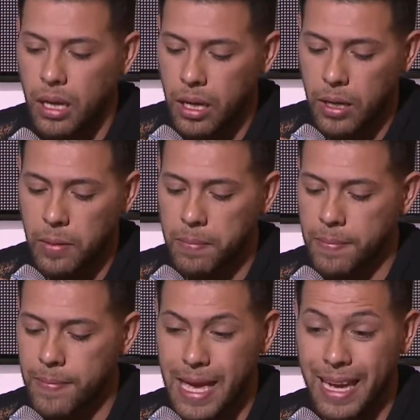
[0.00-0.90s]
Um,
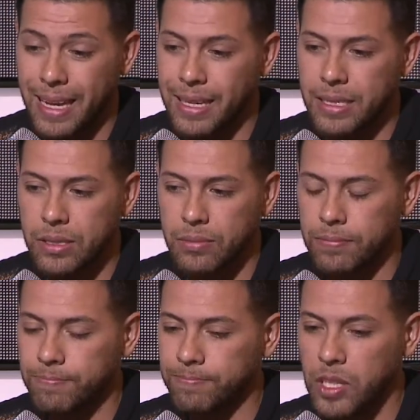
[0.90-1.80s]
and,
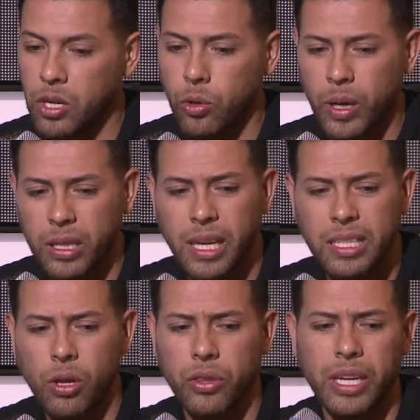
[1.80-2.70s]
you know, quickly I
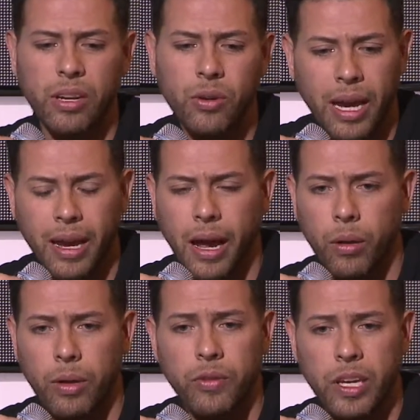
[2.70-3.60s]
saw the internet,
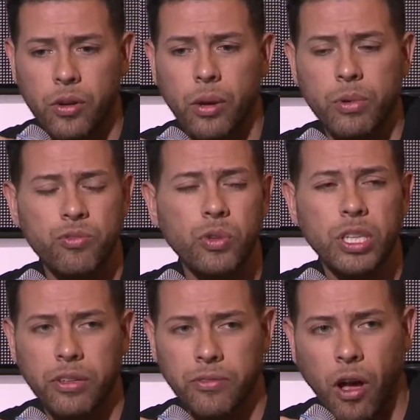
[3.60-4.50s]
how the internet was
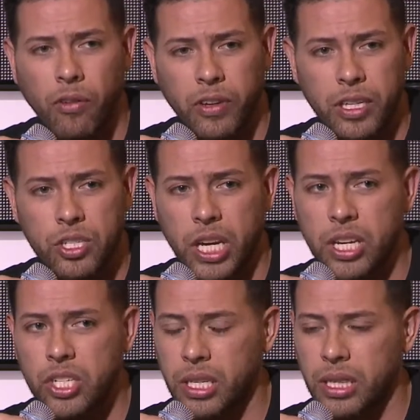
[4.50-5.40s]
really evolving and
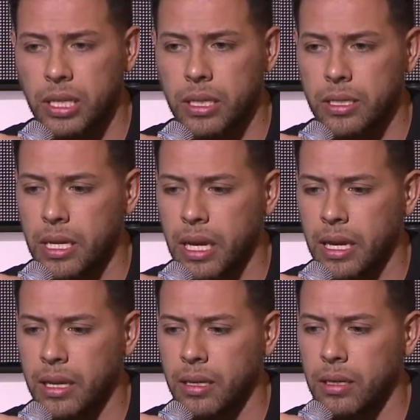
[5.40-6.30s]
changing things.
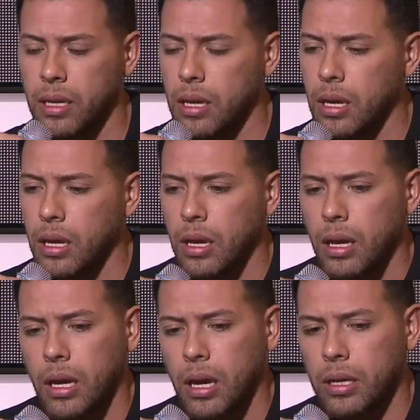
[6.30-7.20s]
And,
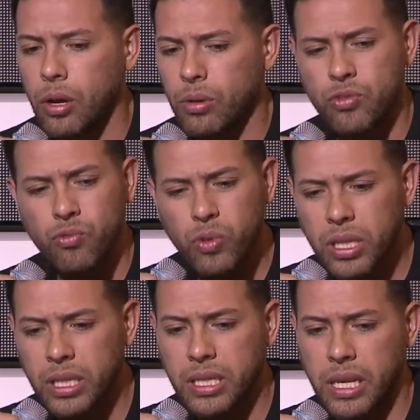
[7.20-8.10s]
you know, I was
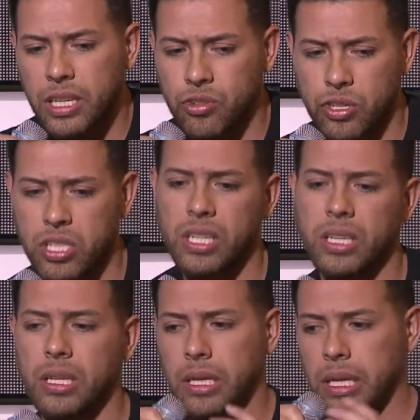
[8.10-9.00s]
really
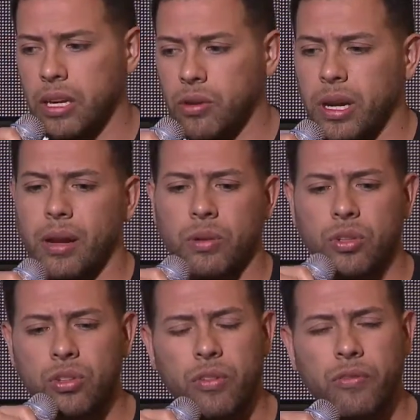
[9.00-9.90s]
interested in the internet. I was
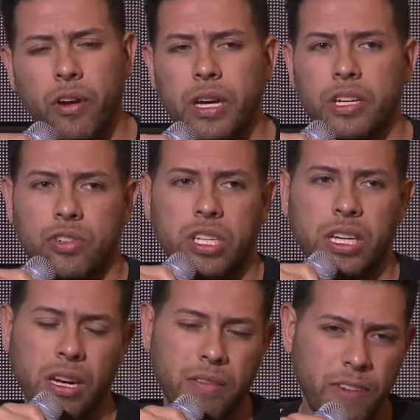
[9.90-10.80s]
also very interested
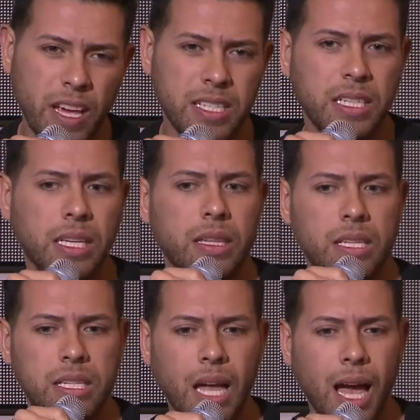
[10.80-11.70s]
in investing in the
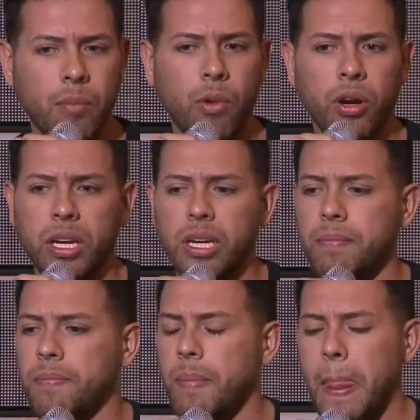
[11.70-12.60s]
stock
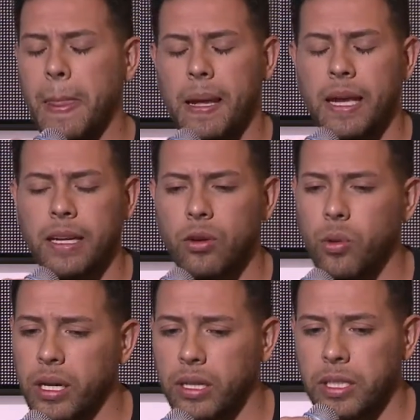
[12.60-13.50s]
market. And
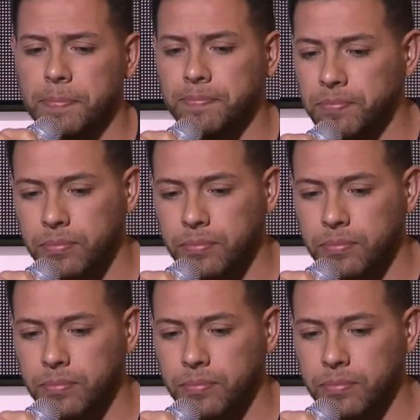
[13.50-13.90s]
quickly,